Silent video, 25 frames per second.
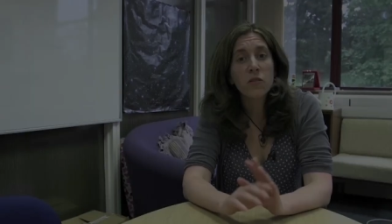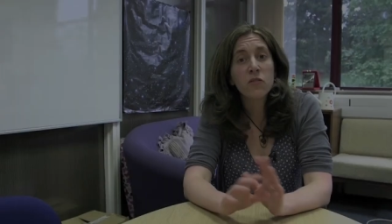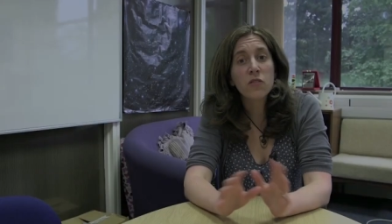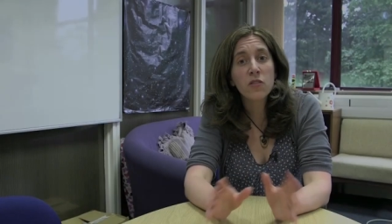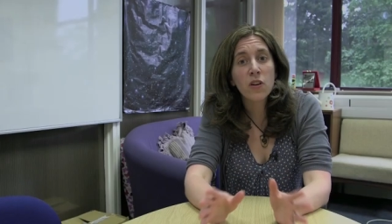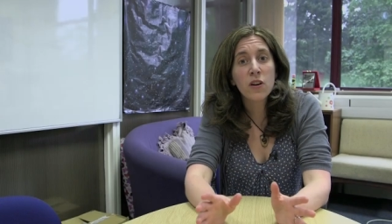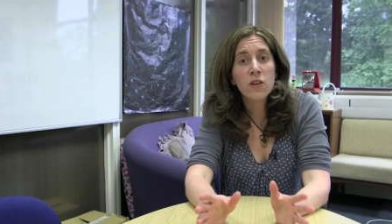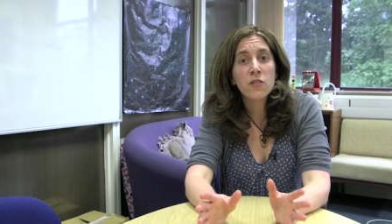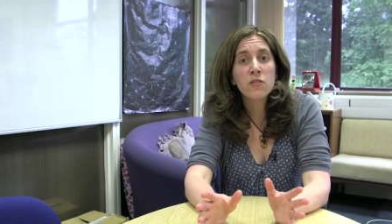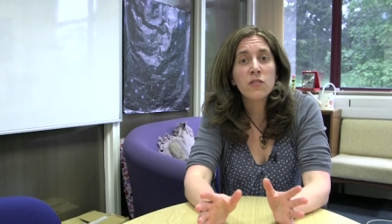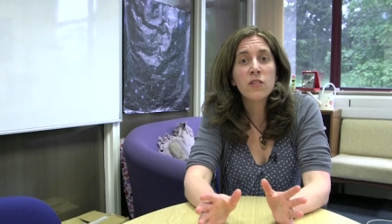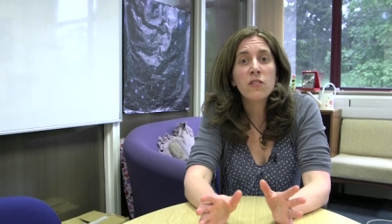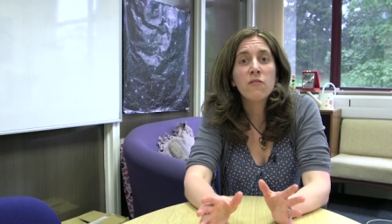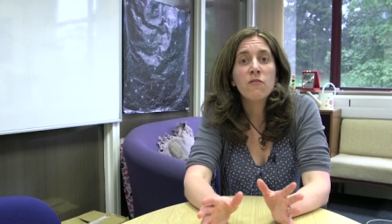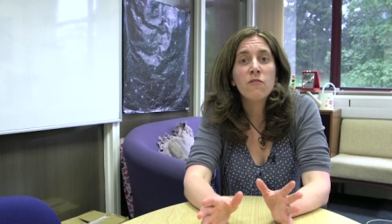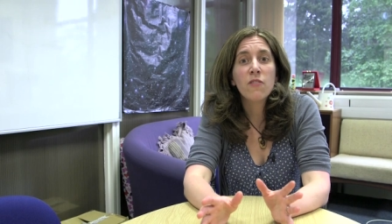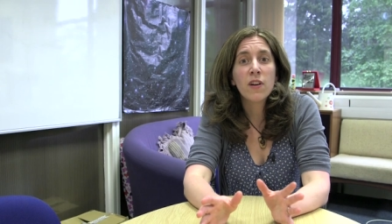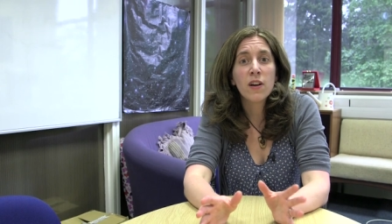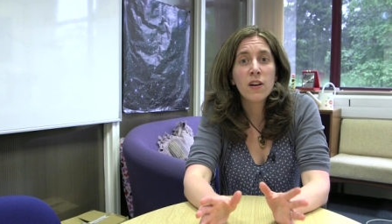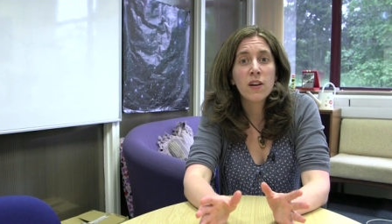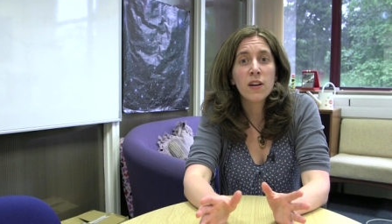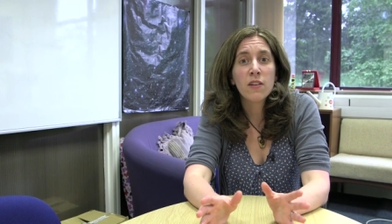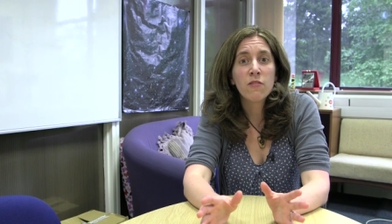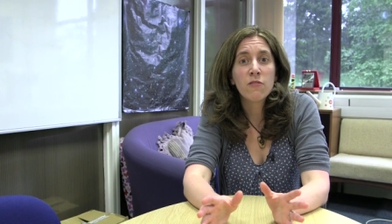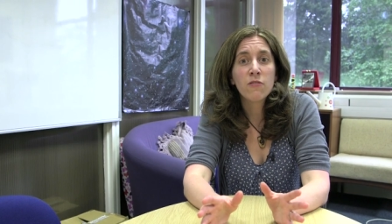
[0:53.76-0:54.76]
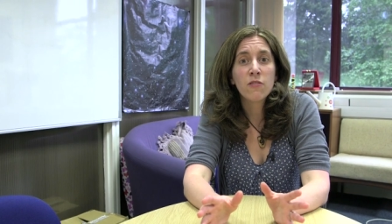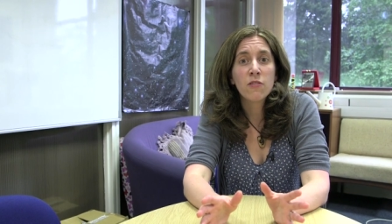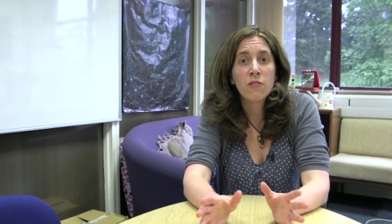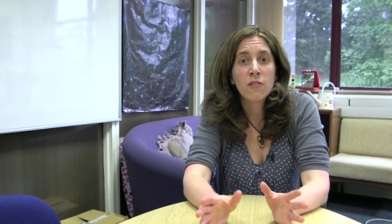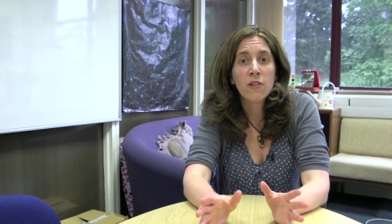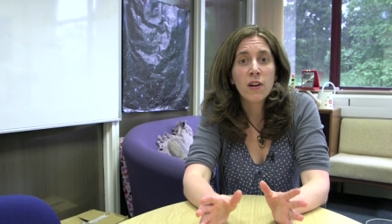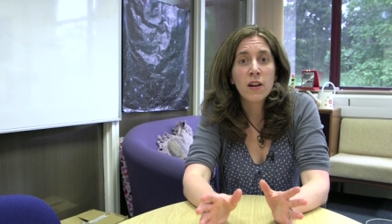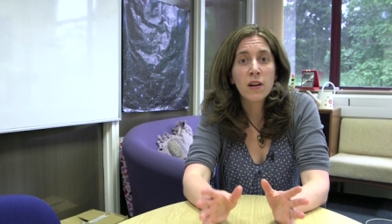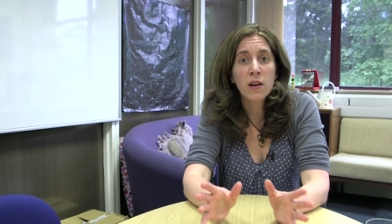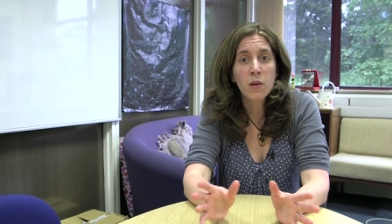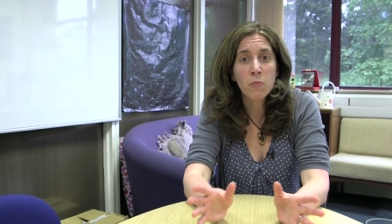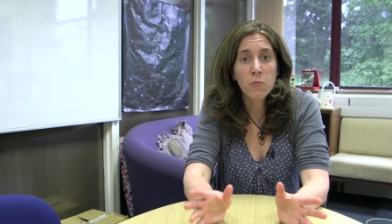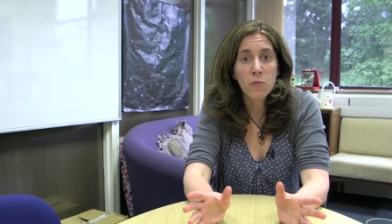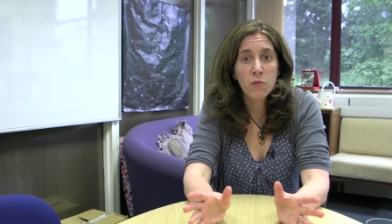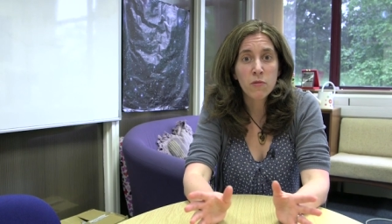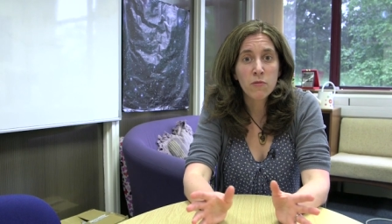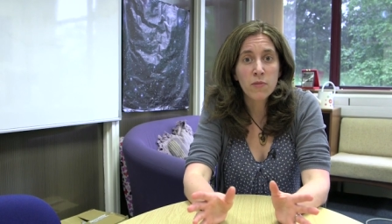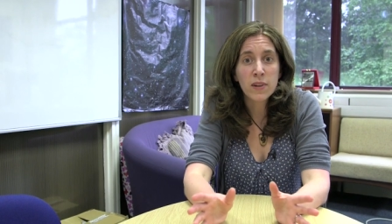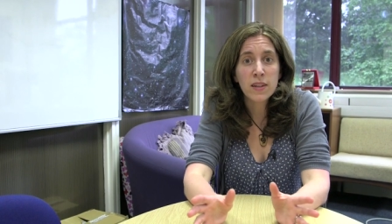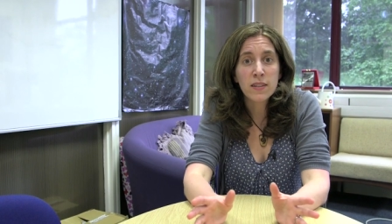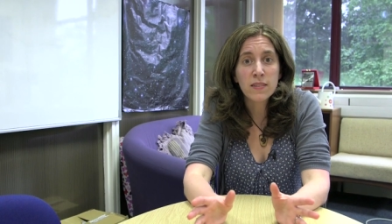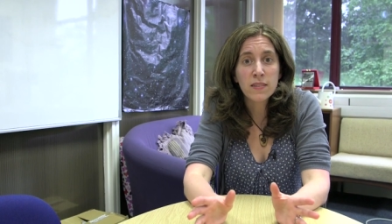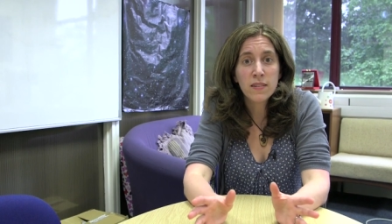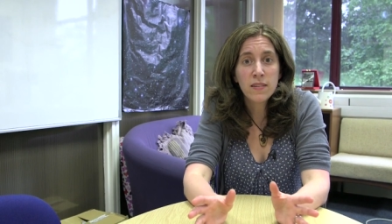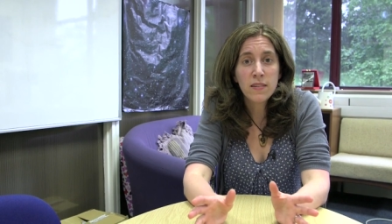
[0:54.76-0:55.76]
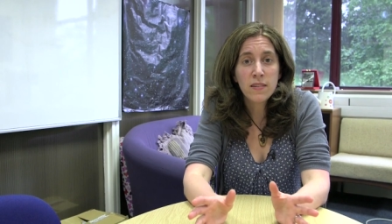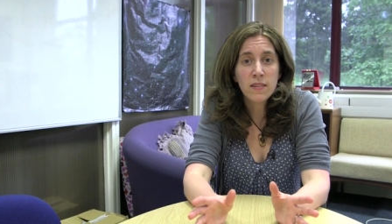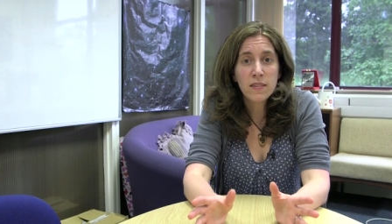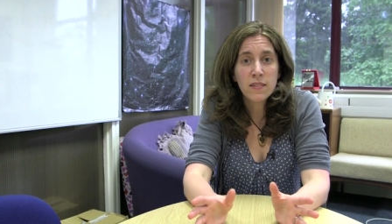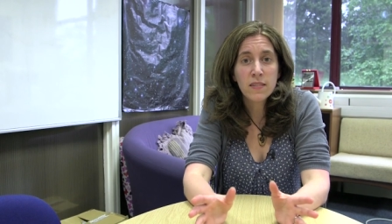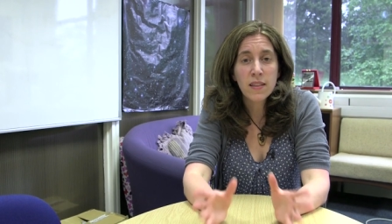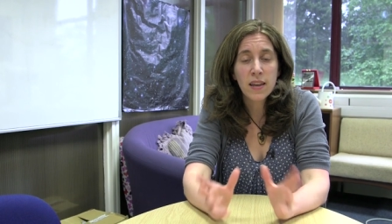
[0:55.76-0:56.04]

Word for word: stars can vary for a number of reasons.